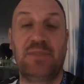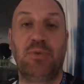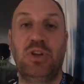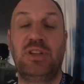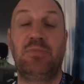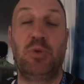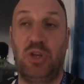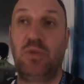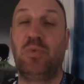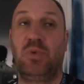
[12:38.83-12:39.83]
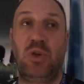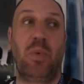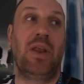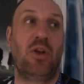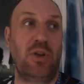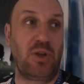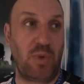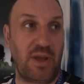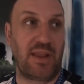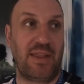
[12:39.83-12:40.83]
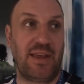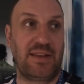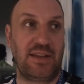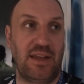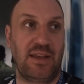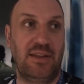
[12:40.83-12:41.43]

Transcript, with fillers: but you but you you went on it quicker than that, didn't you?